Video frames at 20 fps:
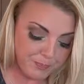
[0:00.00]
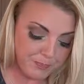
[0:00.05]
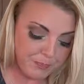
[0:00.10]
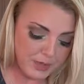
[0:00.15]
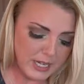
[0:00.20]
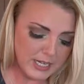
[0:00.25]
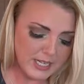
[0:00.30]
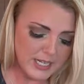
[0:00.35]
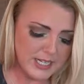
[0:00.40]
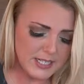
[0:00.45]

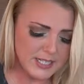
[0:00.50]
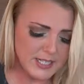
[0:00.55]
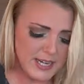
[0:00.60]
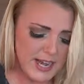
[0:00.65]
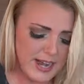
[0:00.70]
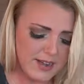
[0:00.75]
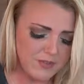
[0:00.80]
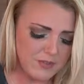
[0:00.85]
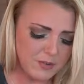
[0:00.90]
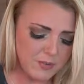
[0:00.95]
It doesn't
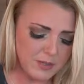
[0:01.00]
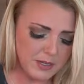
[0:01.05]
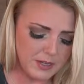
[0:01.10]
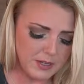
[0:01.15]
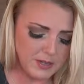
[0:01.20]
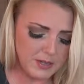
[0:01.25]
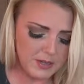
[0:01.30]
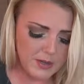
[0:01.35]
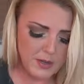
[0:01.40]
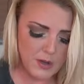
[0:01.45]
have to be
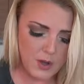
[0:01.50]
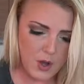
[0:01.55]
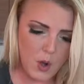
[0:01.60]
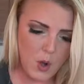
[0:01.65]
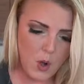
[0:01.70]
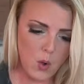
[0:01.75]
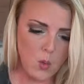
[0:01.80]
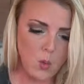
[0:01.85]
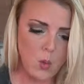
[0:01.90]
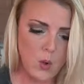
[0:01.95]

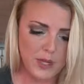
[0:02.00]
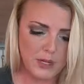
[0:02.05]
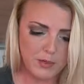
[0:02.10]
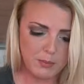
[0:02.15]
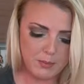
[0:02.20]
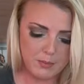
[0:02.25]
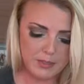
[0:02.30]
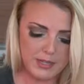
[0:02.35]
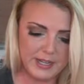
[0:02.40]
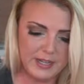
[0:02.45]
a white
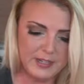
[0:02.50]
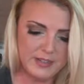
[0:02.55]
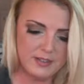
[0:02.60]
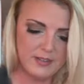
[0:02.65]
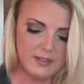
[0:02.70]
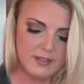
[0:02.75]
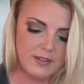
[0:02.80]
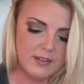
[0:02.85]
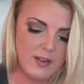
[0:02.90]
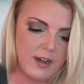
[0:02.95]
plate.
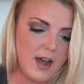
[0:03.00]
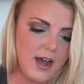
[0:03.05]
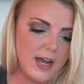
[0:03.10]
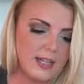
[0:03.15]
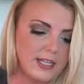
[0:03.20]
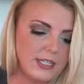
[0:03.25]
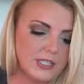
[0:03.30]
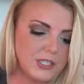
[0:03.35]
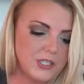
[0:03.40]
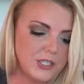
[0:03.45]
I
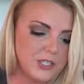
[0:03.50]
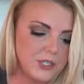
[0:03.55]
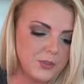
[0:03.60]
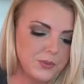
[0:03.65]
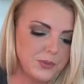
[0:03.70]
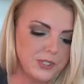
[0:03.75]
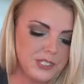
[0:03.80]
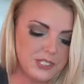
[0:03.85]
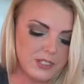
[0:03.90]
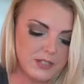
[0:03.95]
like to
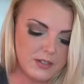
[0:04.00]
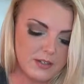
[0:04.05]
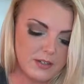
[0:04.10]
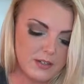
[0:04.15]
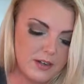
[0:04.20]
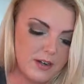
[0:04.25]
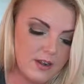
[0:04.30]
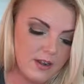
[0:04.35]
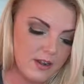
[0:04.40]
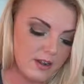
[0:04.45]
use
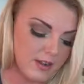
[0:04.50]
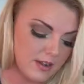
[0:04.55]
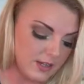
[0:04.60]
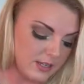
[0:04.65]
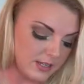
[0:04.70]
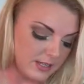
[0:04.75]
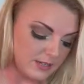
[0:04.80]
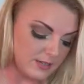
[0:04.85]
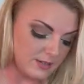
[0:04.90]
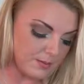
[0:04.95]

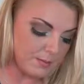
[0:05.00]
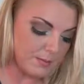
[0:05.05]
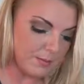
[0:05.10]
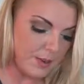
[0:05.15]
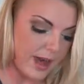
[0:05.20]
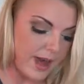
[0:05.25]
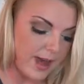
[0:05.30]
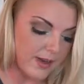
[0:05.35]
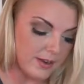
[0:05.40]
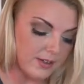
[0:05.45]
some
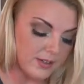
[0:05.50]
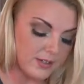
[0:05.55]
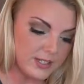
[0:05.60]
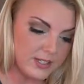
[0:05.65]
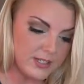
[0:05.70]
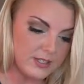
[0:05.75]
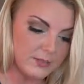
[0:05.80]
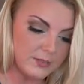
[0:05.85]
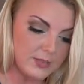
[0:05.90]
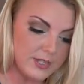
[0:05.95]
pattern
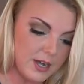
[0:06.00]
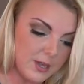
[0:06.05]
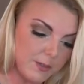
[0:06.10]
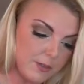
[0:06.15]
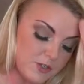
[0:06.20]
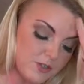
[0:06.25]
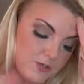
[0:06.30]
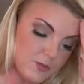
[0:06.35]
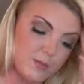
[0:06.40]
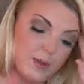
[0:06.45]

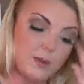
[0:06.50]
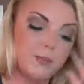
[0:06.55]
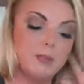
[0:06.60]
sometimes for my